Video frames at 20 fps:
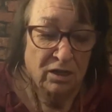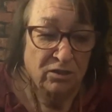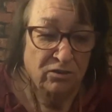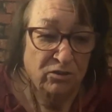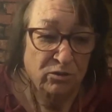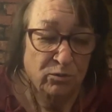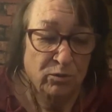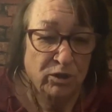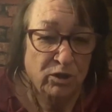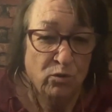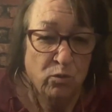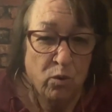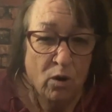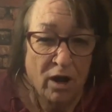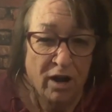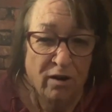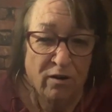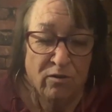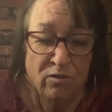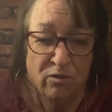to
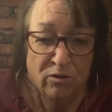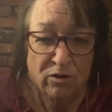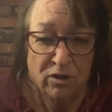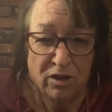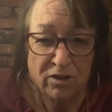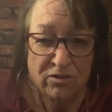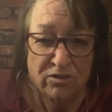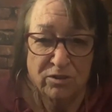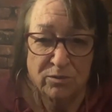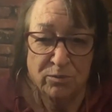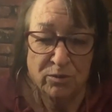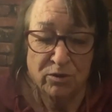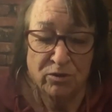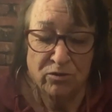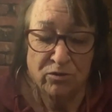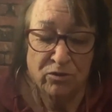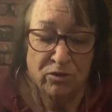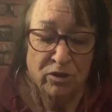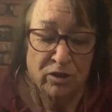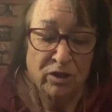require their
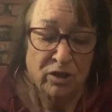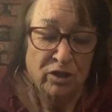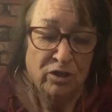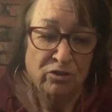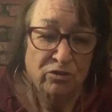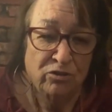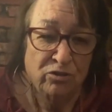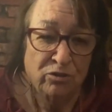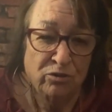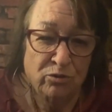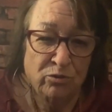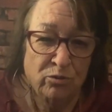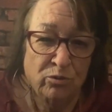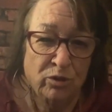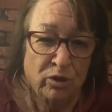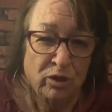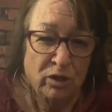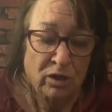customers to